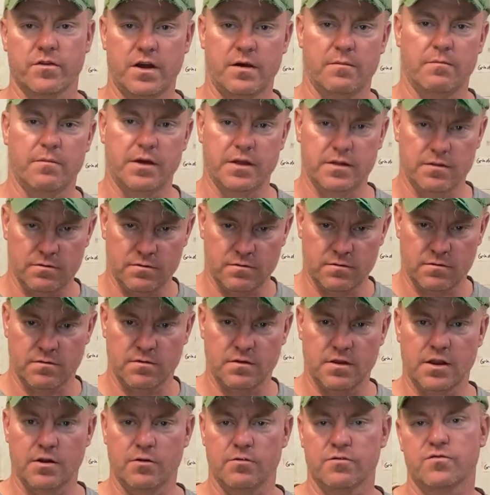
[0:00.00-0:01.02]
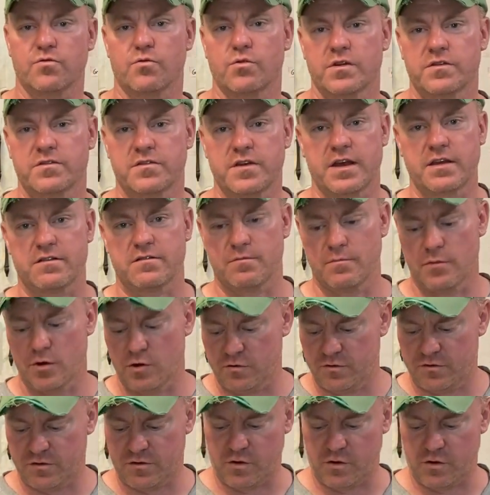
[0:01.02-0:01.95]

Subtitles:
I'm in, sort of test mode.